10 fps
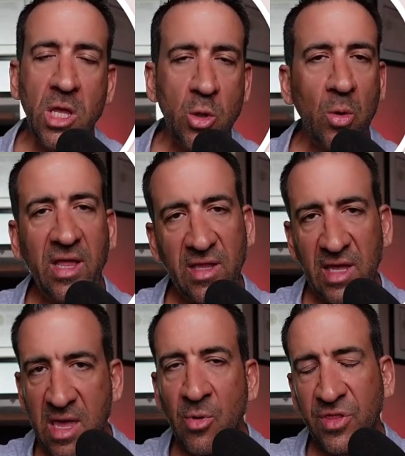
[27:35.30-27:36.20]
You will get the
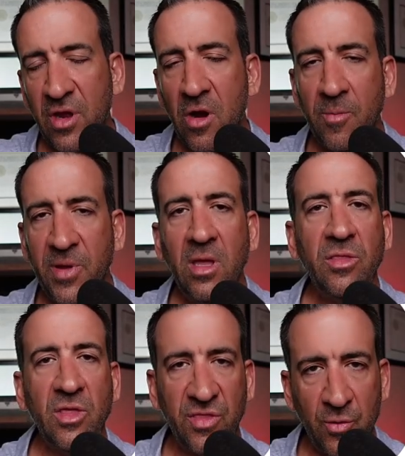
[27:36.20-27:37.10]
chemotherapy,
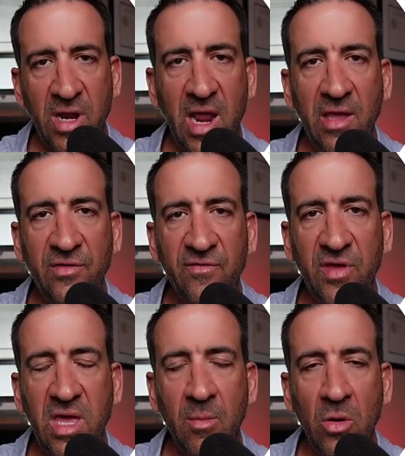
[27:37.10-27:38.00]
the 3 days of
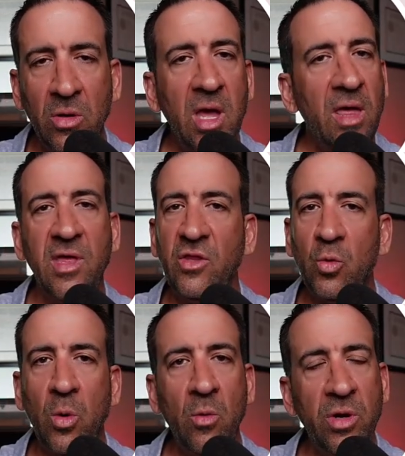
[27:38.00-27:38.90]
chemo, and then
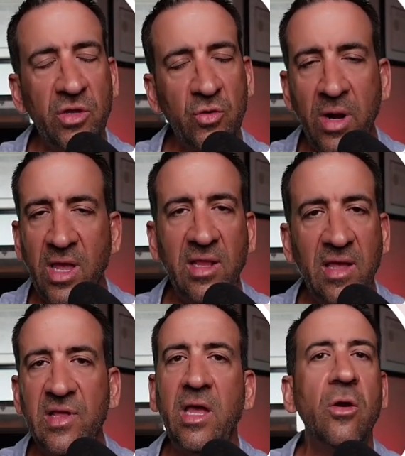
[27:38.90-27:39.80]
21 to 28
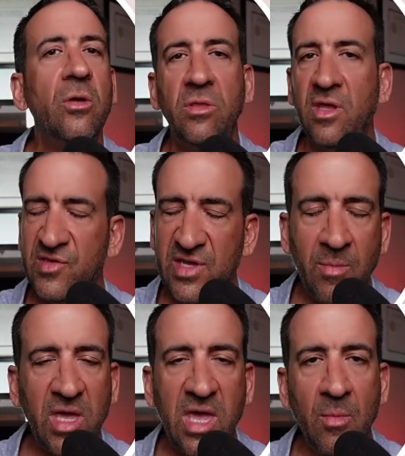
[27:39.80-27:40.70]
days later, the
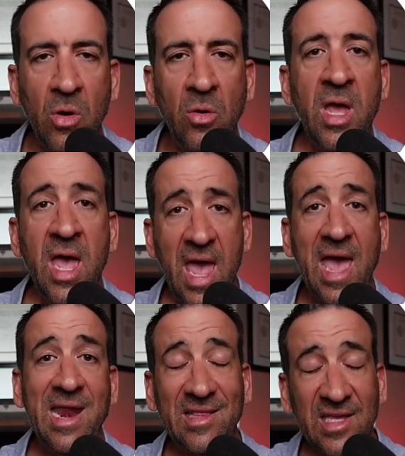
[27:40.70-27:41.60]
same chemo.
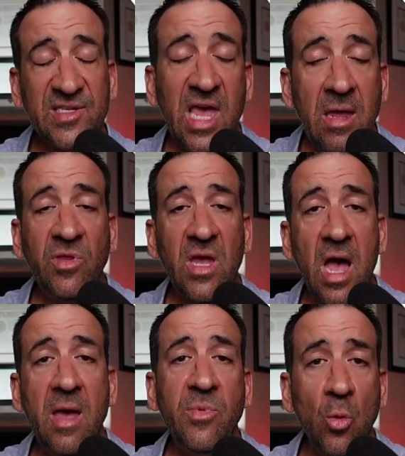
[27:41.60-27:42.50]
And at the same
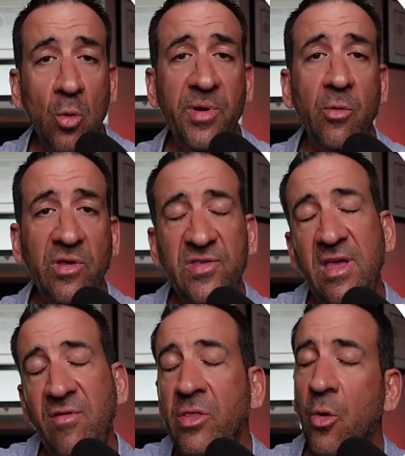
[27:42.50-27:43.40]
time, you will be
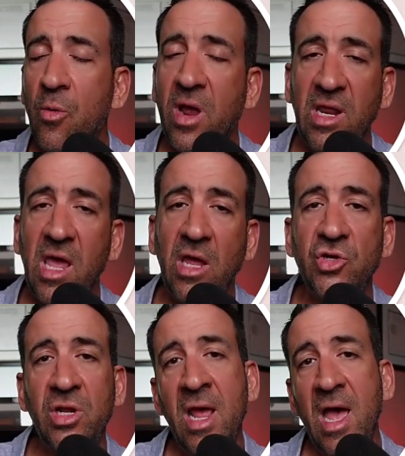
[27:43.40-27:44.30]
receiving the
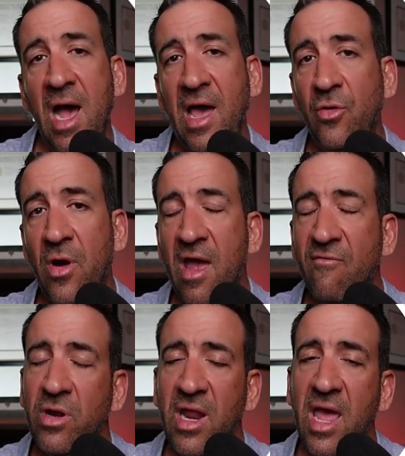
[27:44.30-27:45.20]
radiation either
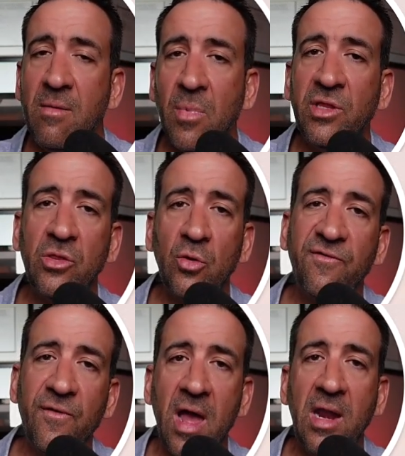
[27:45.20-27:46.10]
every day, Monday through
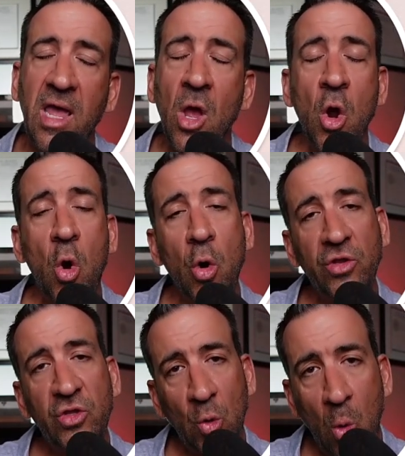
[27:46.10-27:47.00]
Friday,
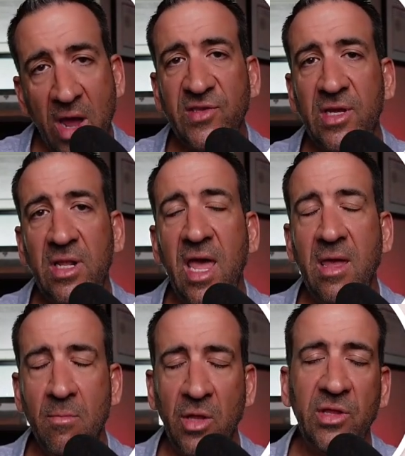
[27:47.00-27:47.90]
or twice a
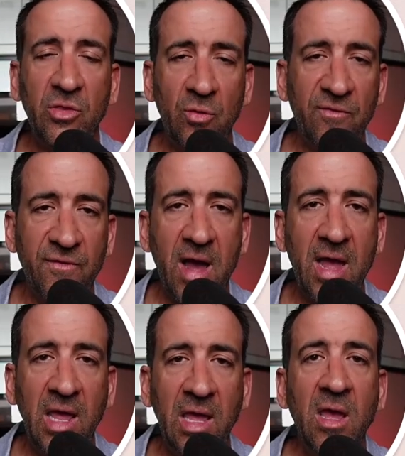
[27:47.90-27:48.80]
day, Monday through
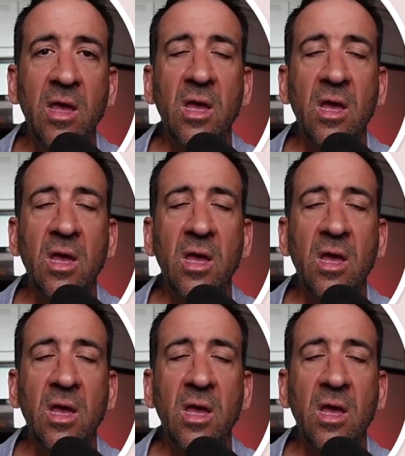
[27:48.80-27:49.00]
Friday.